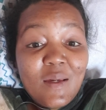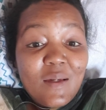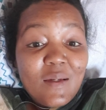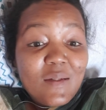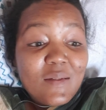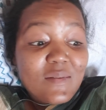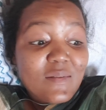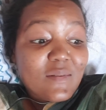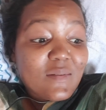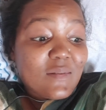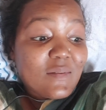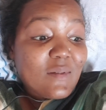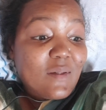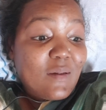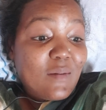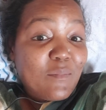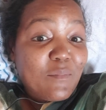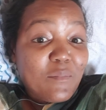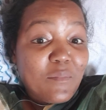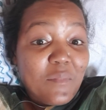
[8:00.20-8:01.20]
Because
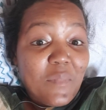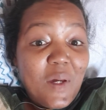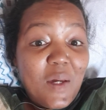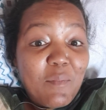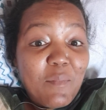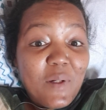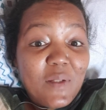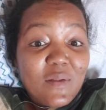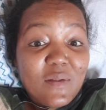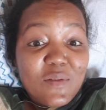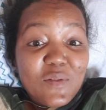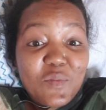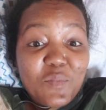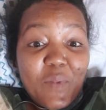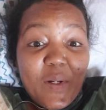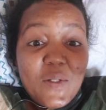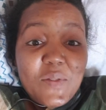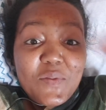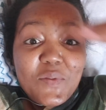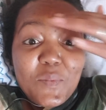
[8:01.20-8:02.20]
I might need to
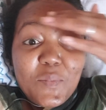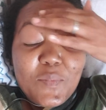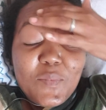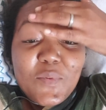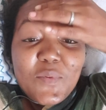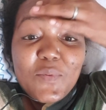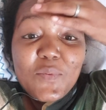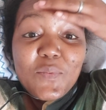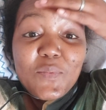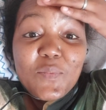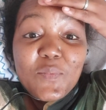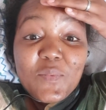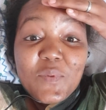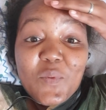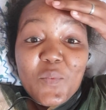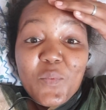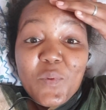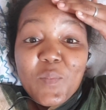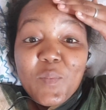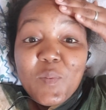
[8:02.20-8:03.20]
buy some too. The
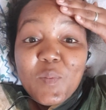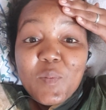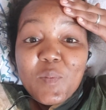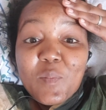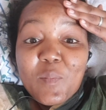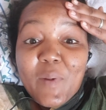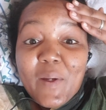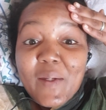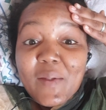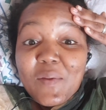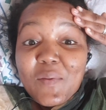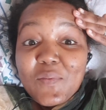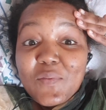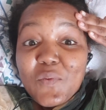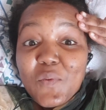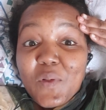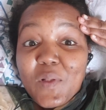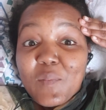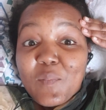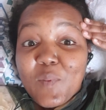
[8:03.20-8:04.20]
way people buy no
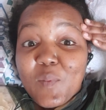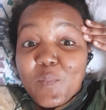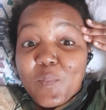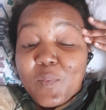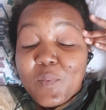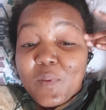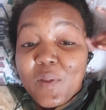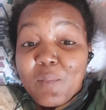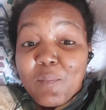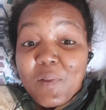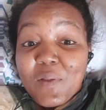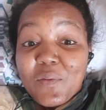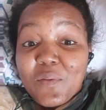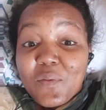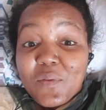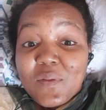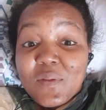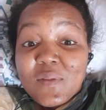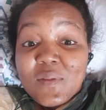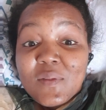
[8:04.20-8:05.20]
toilet paper, I might
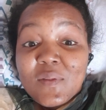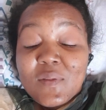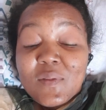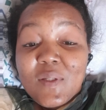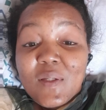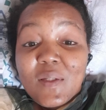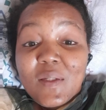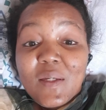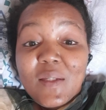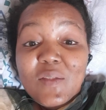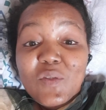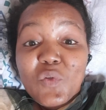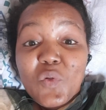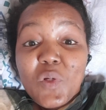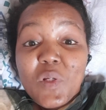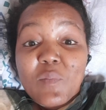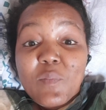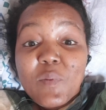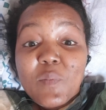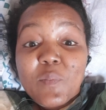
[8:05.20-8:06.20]
not get
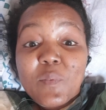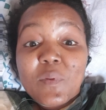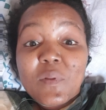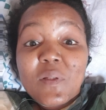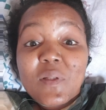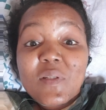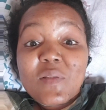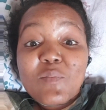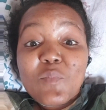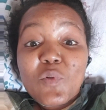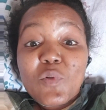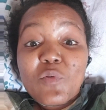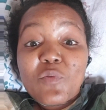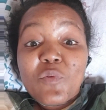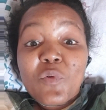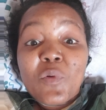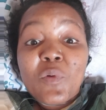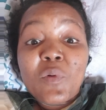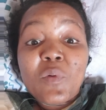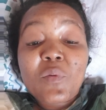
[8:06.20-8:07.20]
toilet paper next month
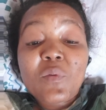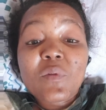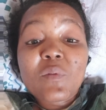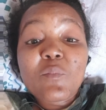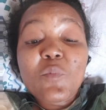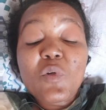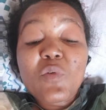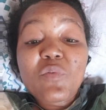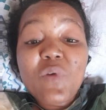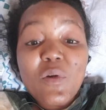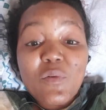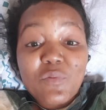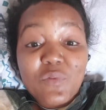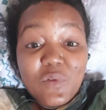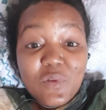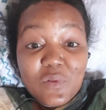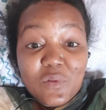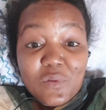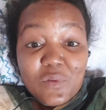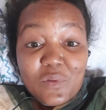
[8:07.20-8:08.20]
or the month
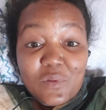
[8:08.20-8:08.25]
after